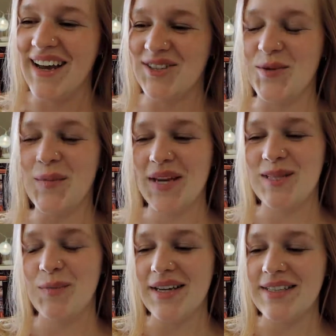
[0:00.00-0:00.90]
So
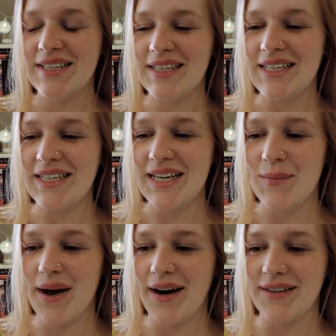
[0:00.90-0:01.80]
it's basically
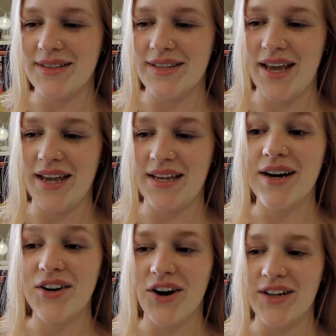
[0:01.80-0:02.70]
about a
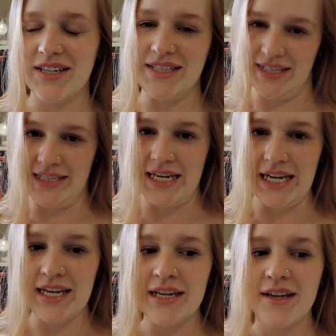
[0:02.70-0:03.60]
young girl in
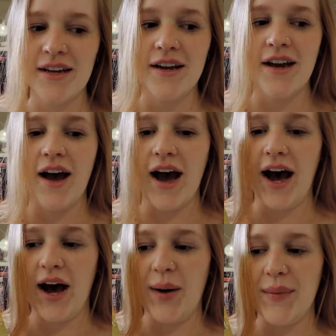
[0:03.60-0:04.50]
Sydney,
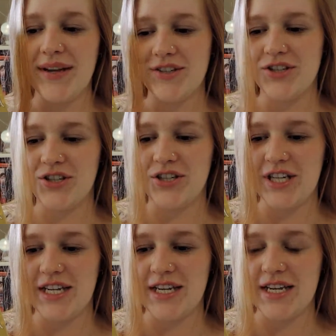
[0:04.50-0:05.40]
and
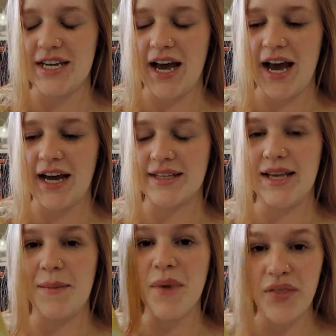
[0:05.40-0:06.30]
she has
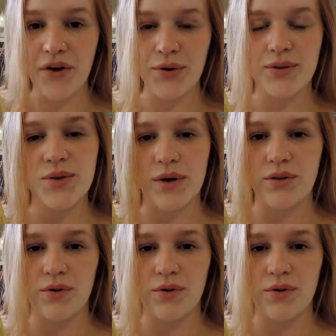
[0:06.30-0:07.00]
a mother who's going